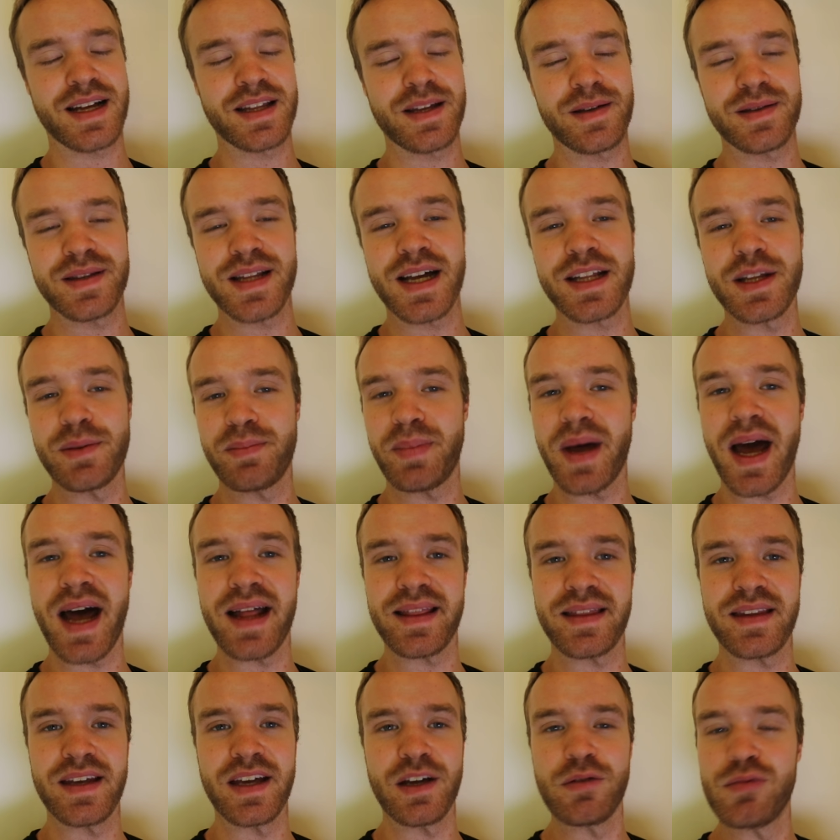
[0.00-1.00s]
not a
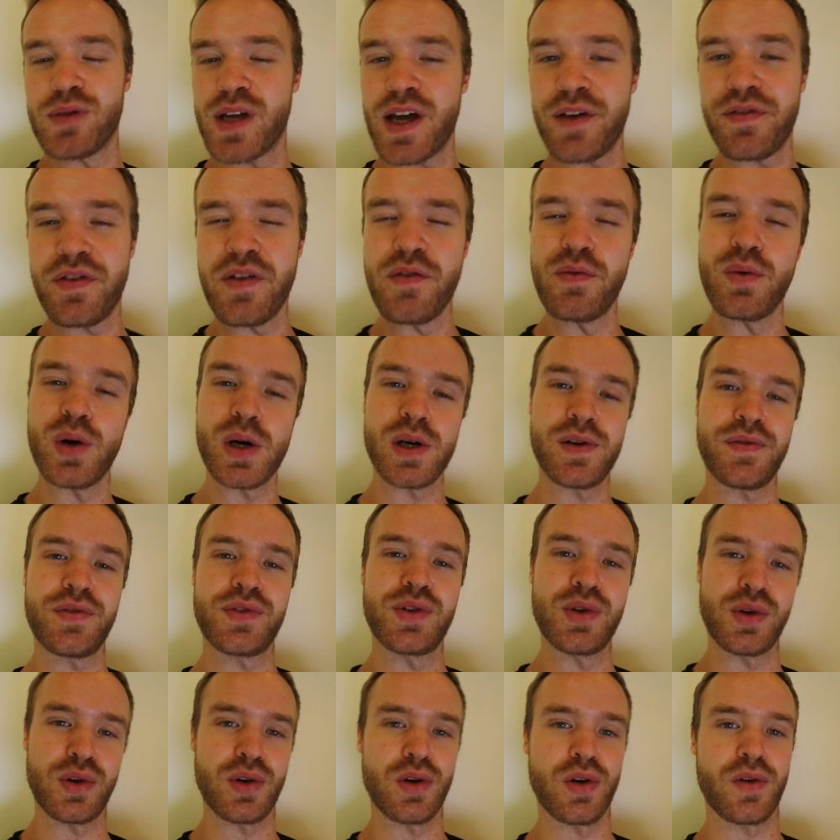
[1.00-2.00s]
bad thing. We have
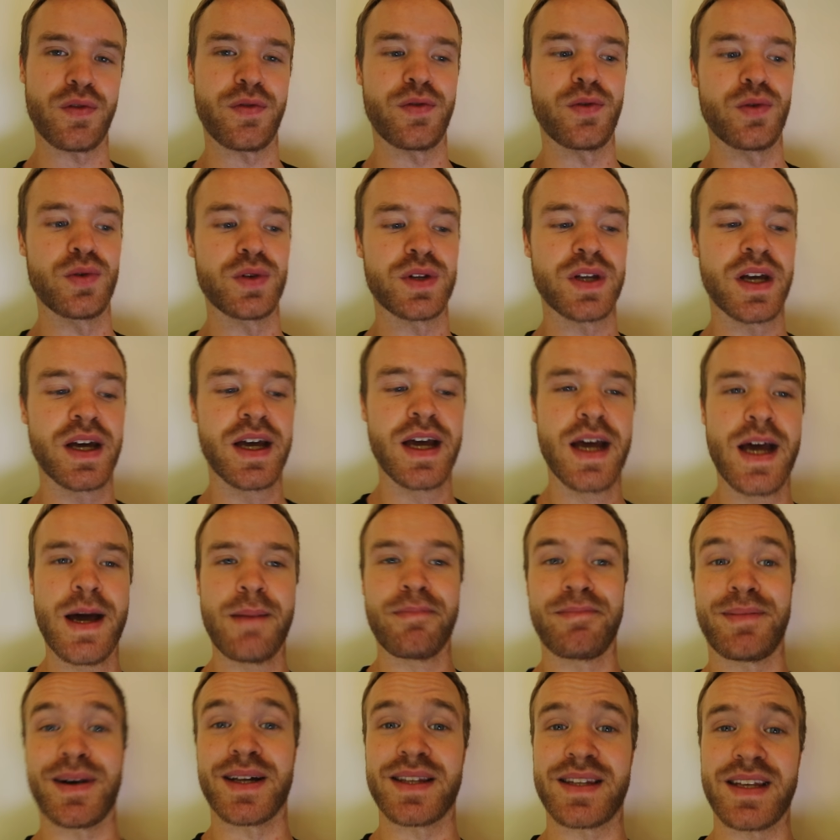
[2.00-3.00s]
evolved to cook food,
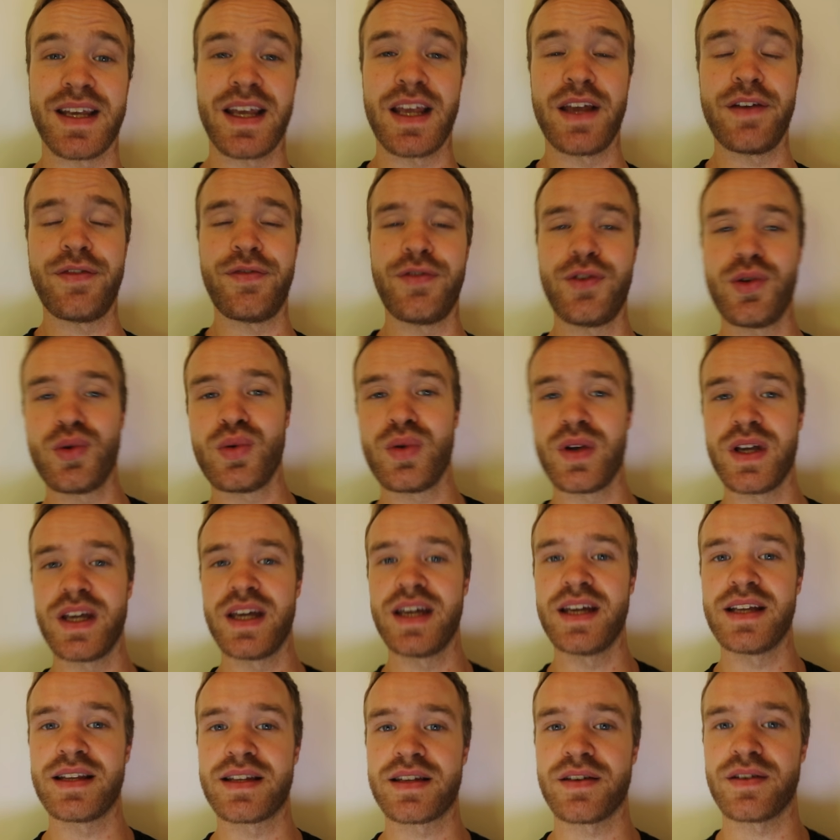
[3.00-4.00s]
but if you
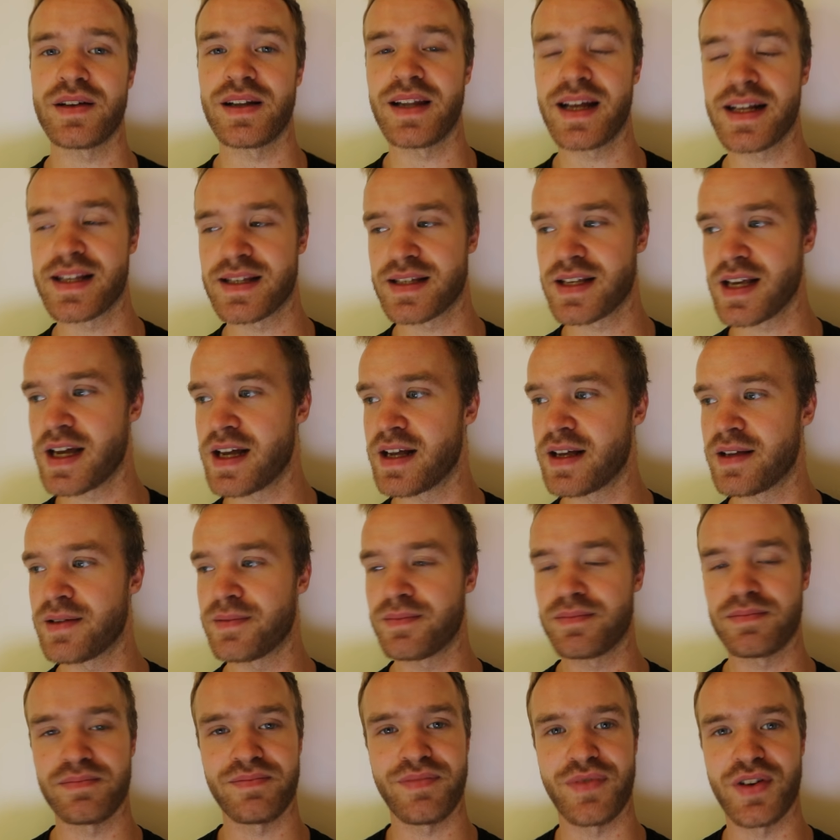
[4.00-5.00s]
eat, let's say,
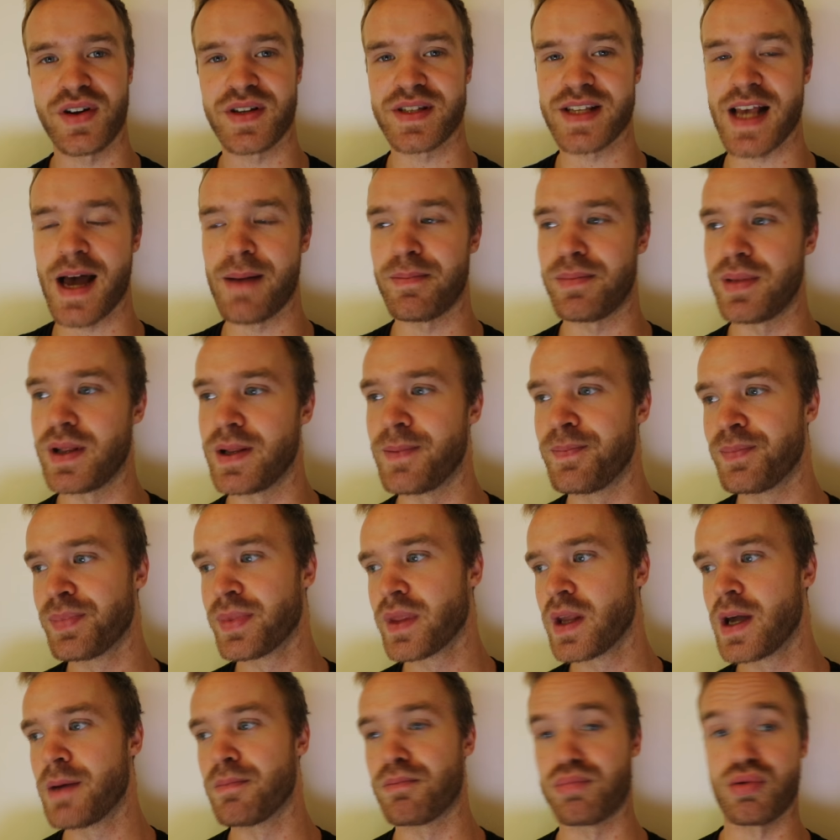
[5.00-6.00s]
for example,
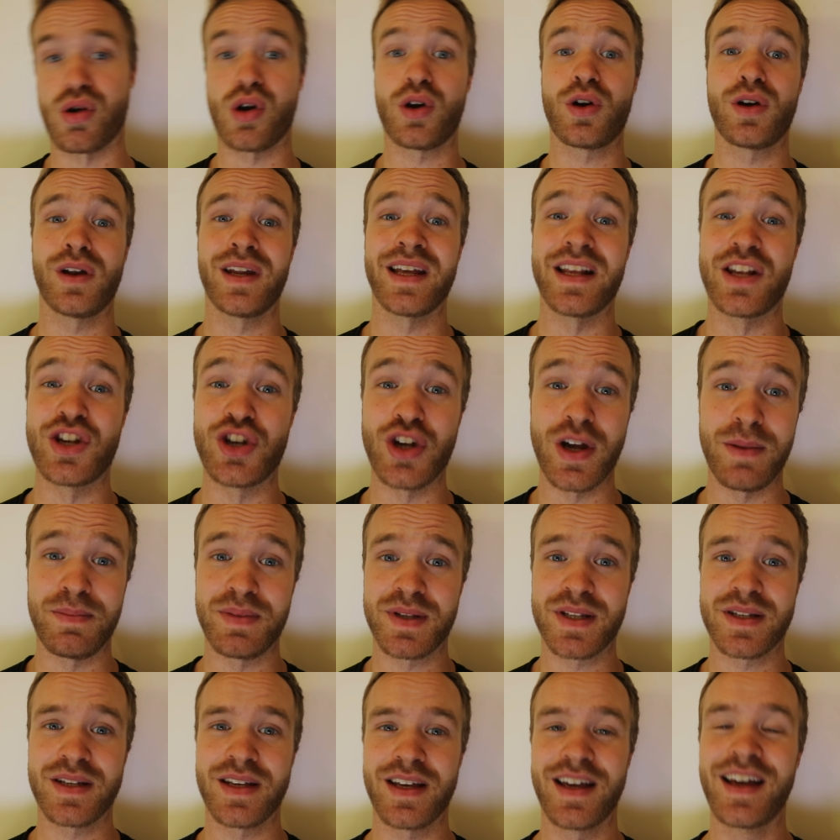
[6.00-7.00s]
broccoli
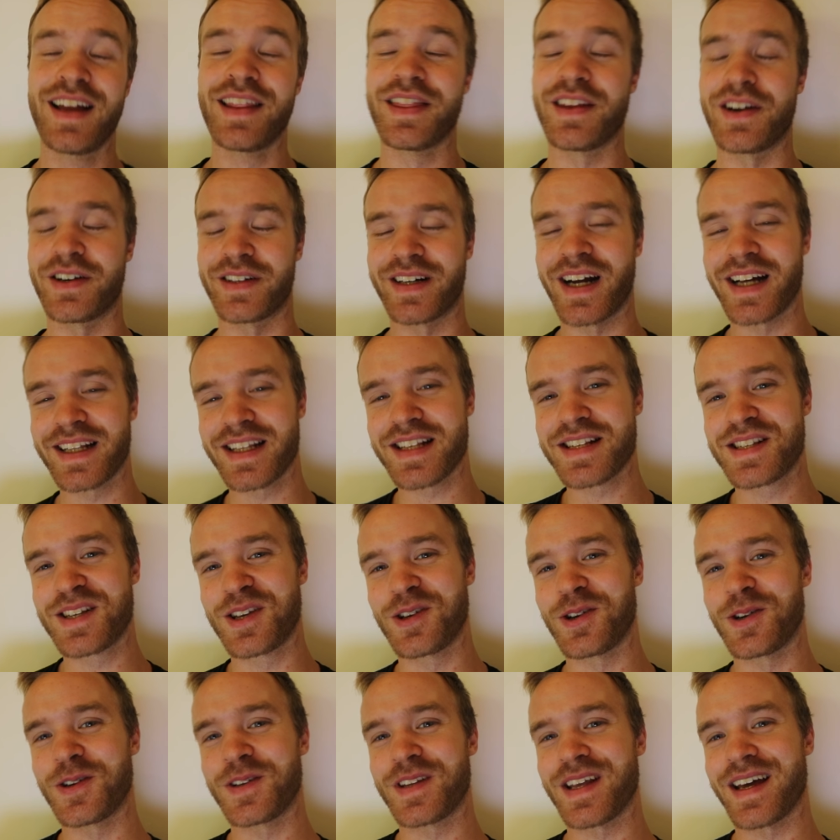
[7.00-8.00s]
chips, they're not as
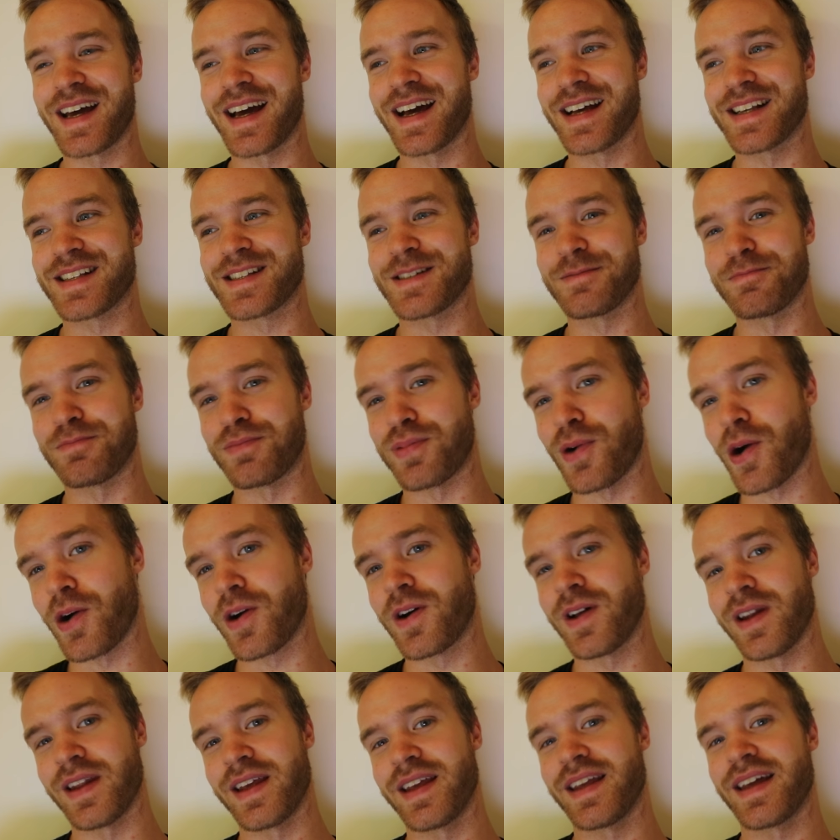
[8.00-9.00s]
good as
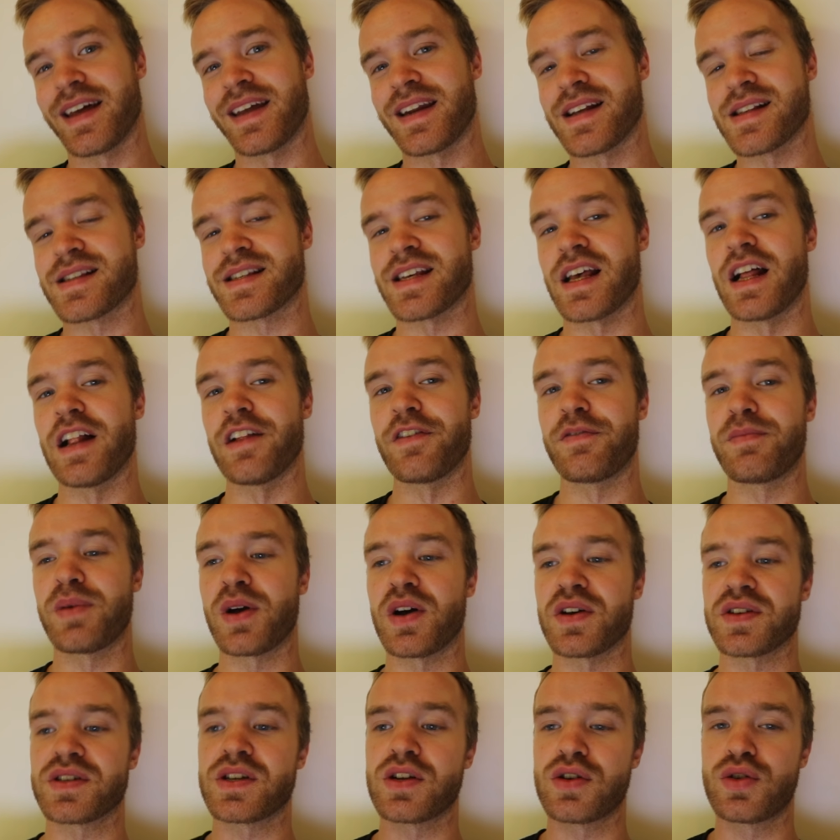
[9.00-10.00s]
broccoli in itself
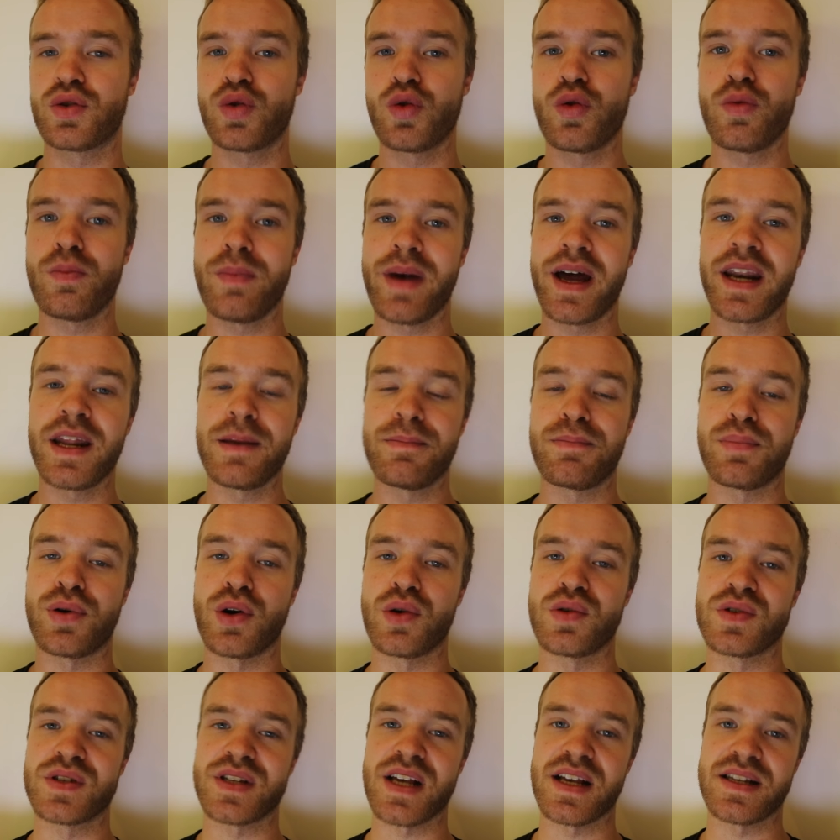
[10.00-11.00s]
because there are too many
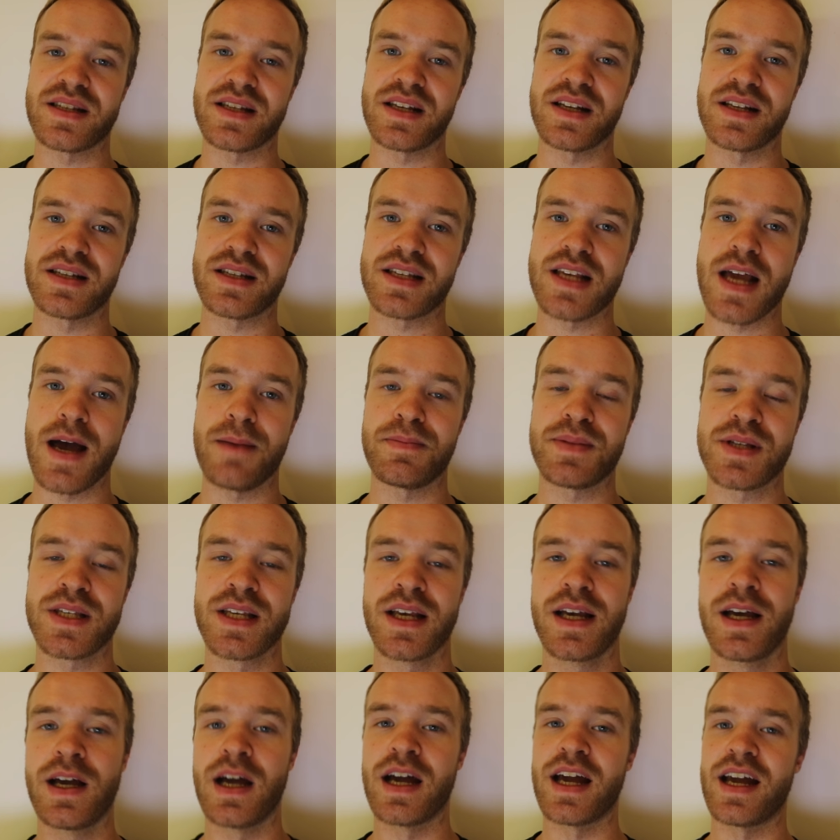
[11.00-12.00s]
processing
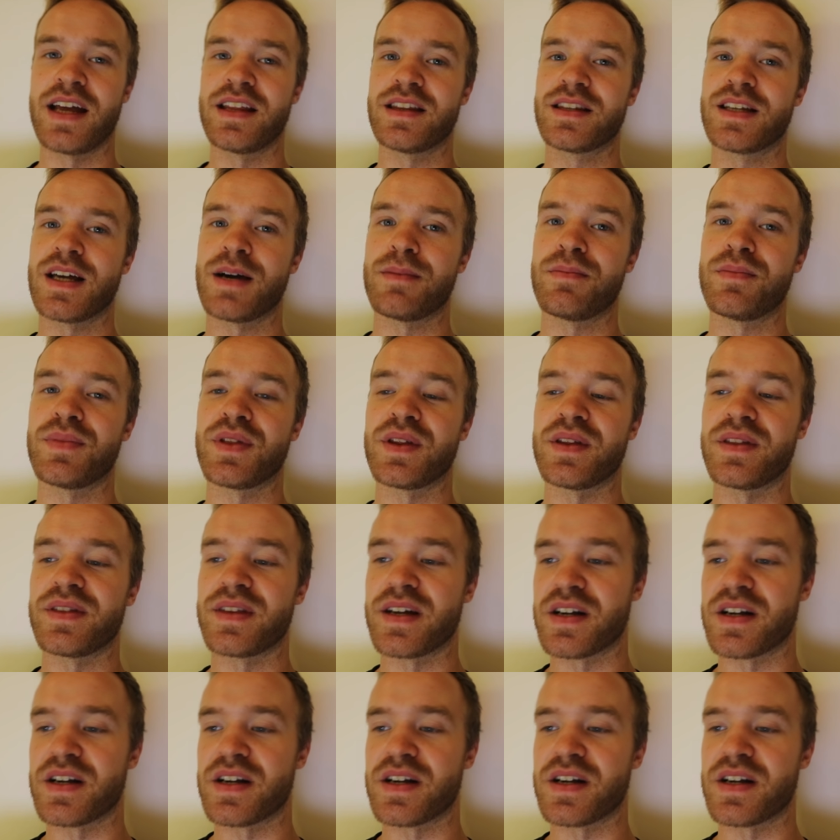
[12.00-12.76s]
steps in them.